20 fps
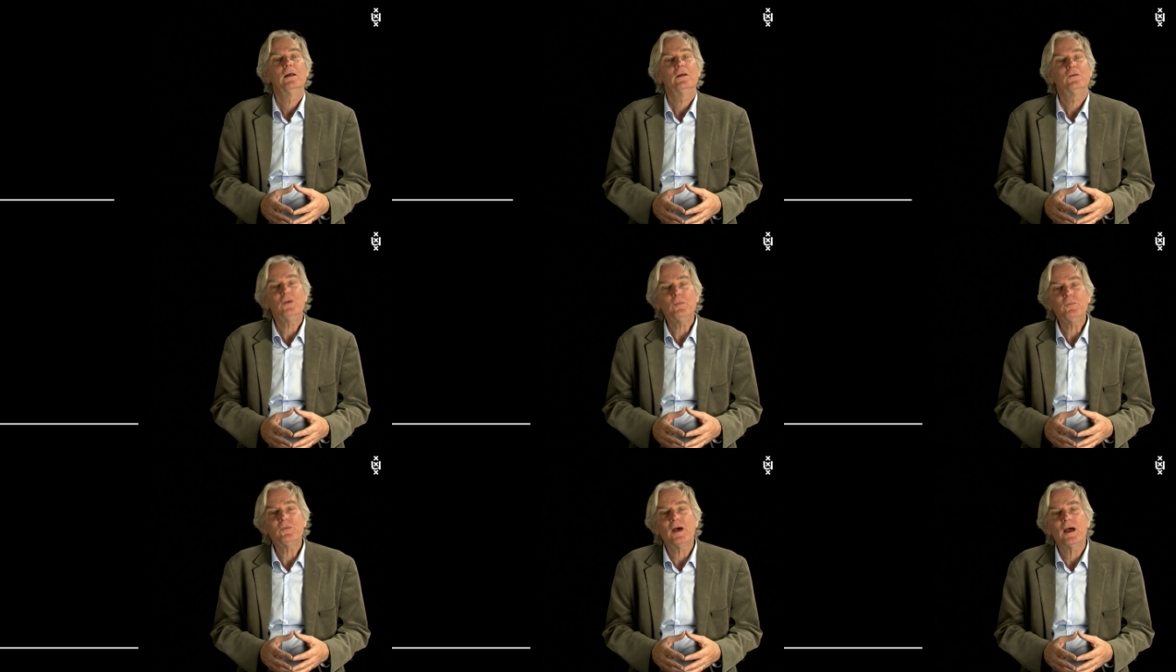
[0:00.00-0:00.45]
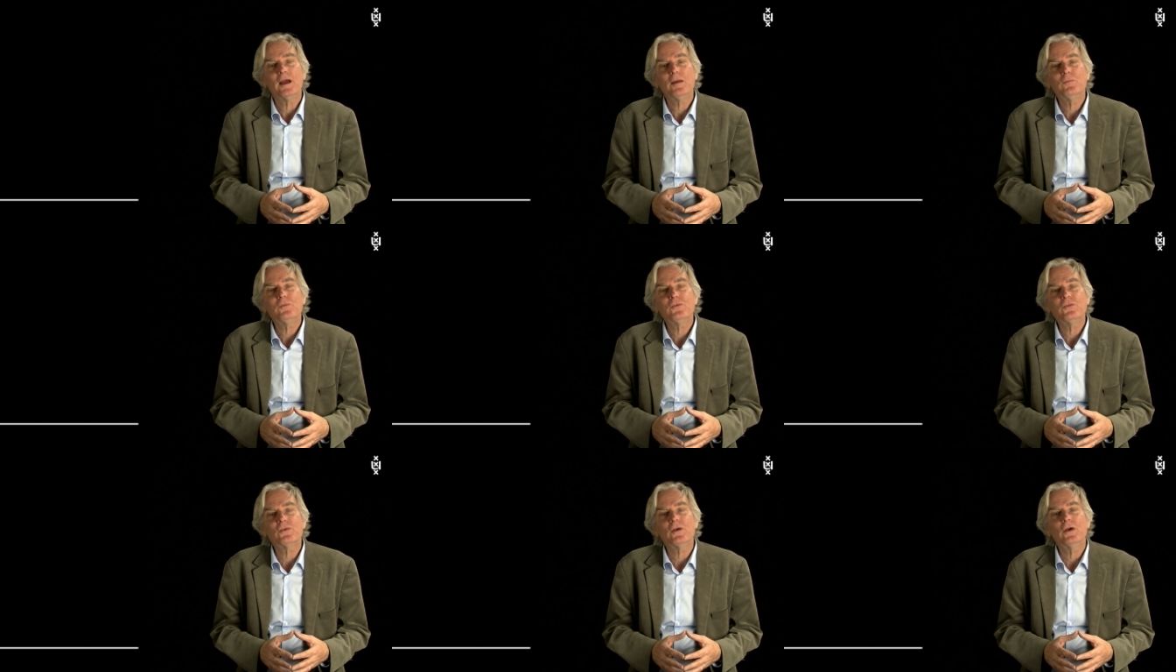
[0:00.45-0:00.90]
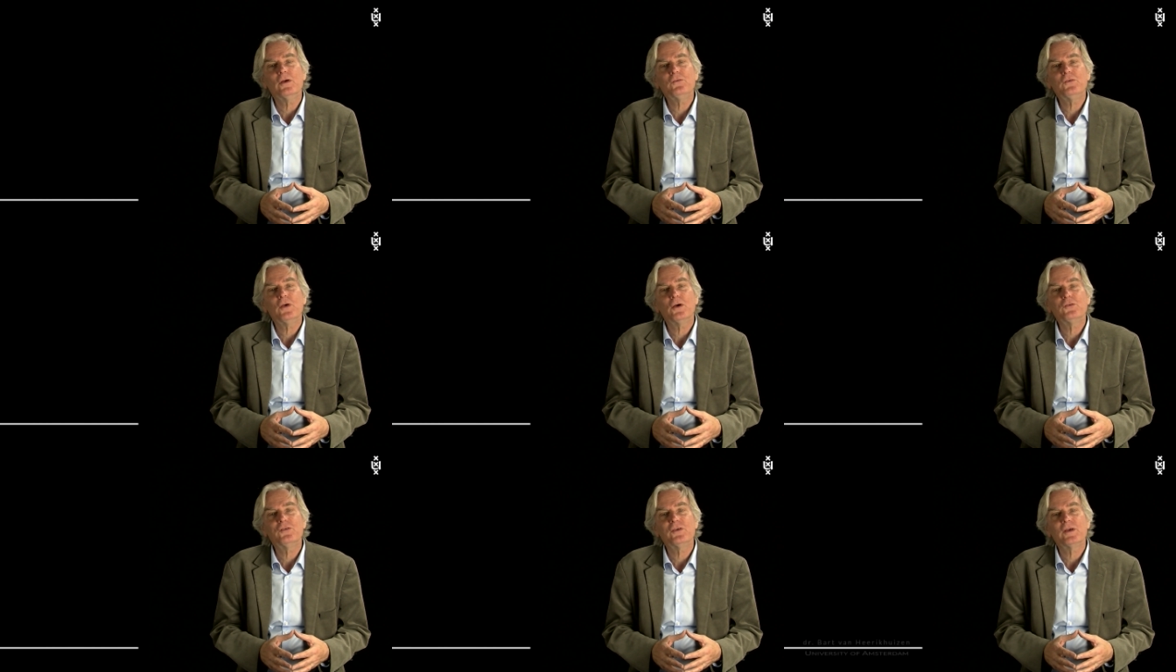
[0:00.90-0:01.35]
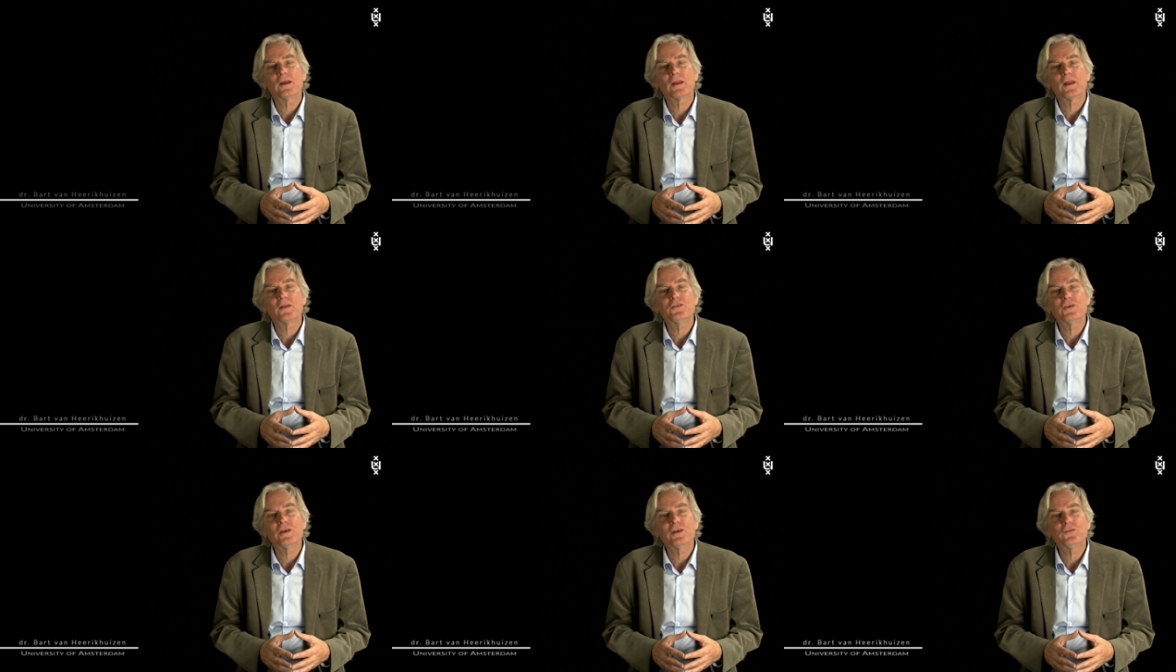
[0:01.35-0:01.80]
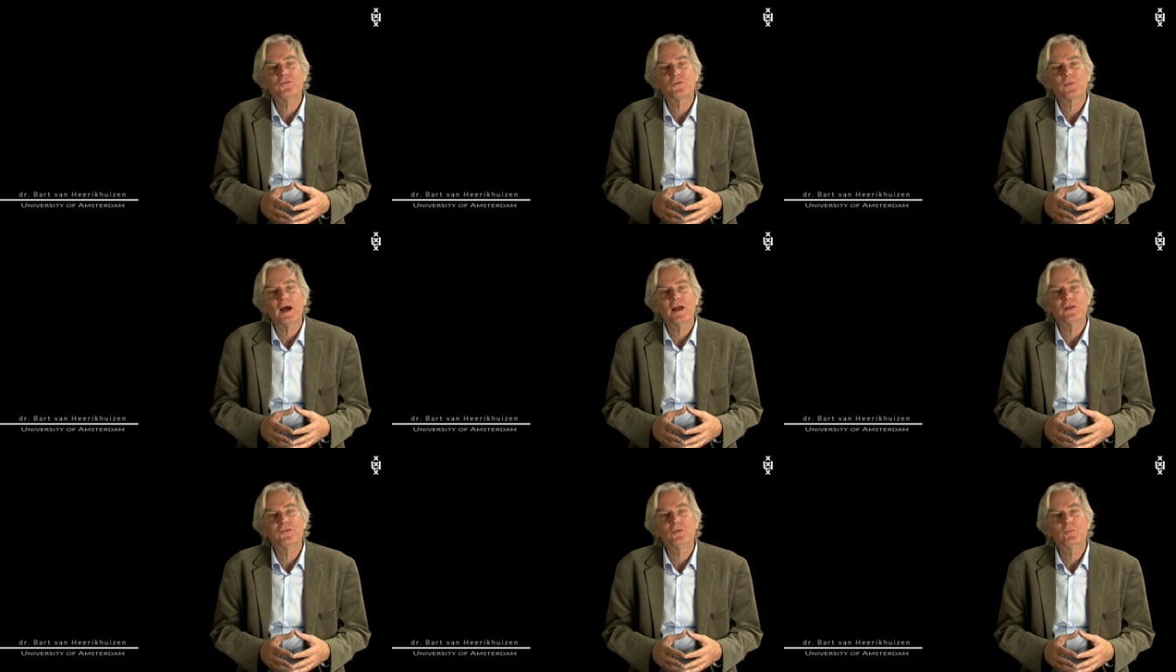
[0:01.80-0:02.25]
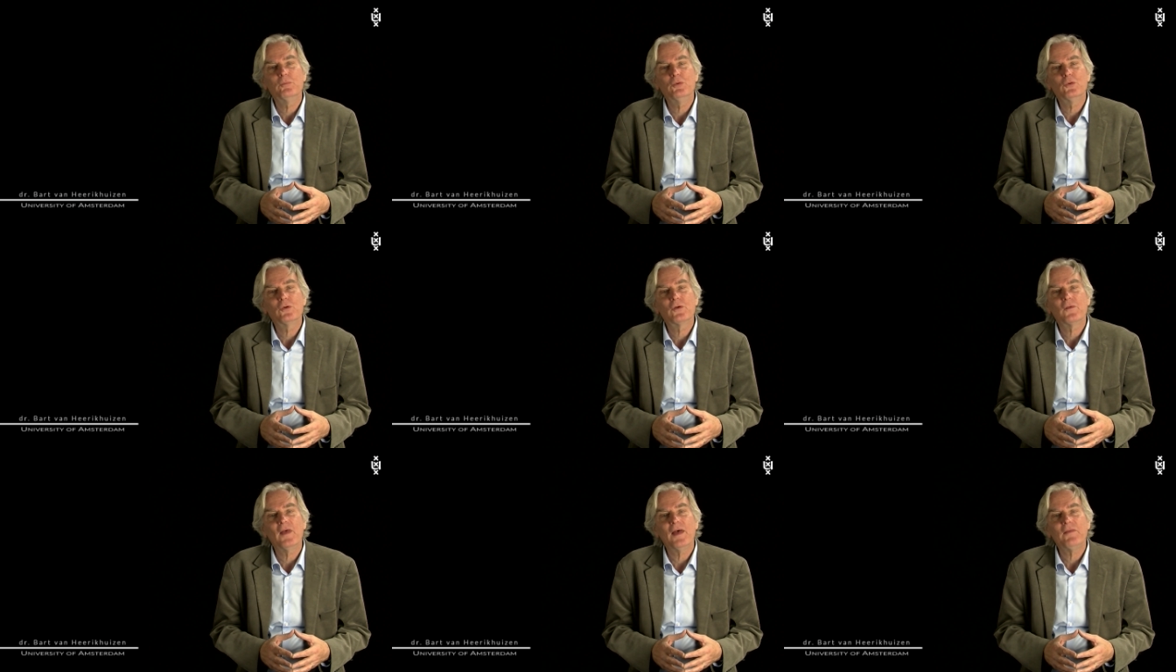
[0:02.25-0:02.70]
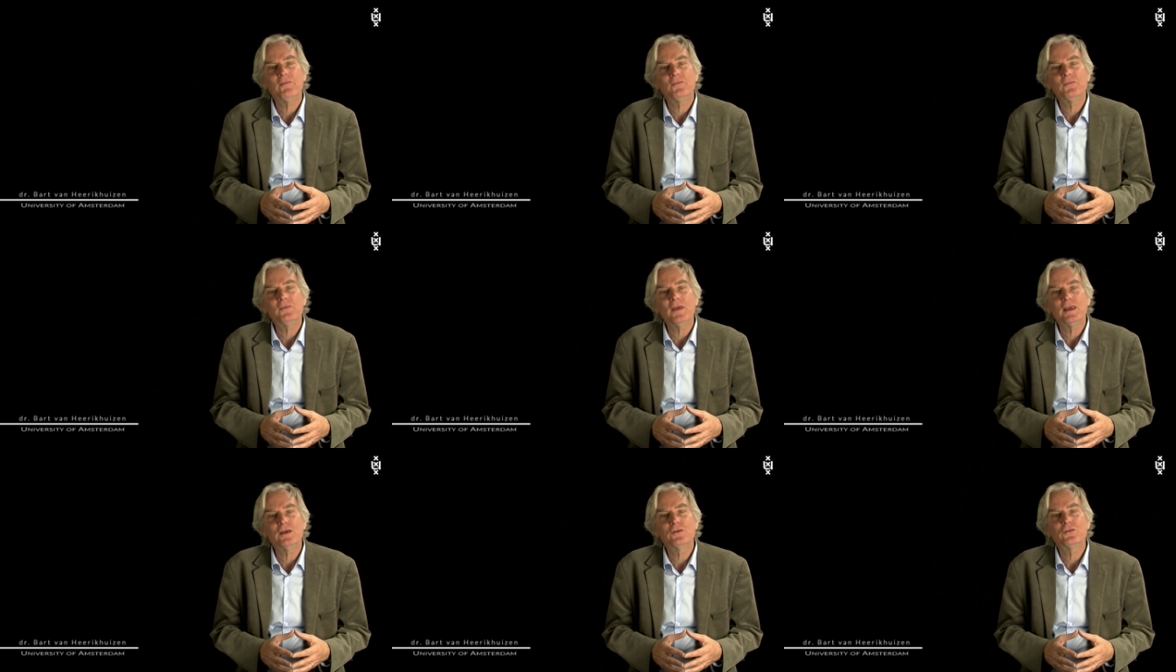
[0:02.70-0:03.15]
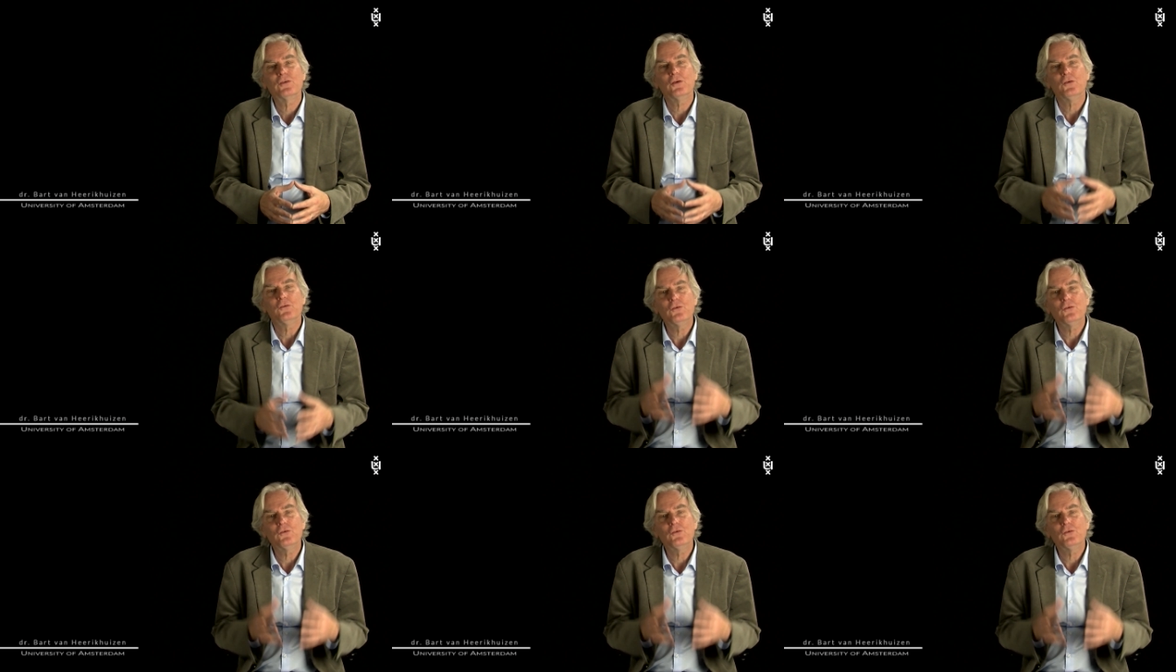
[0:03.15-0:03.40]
Sometimes a sociologist writes a book that takes